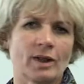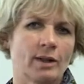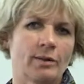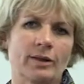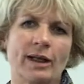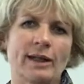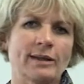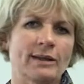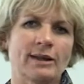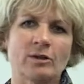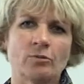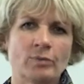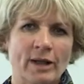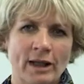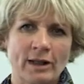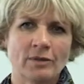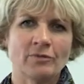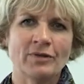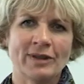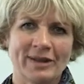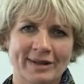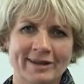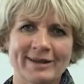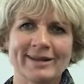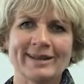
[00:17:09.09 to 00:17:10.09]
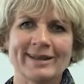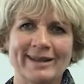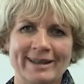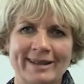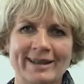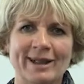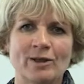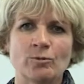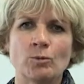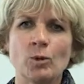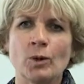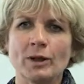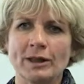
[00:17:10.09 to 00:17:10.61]
That's irrelevant.
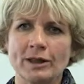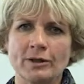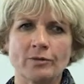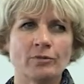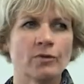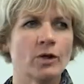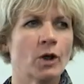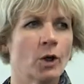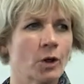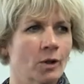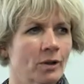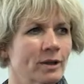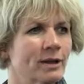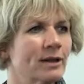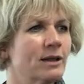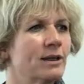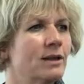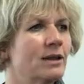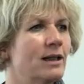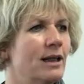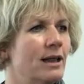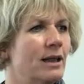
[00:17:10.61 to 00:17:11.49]
What you've lost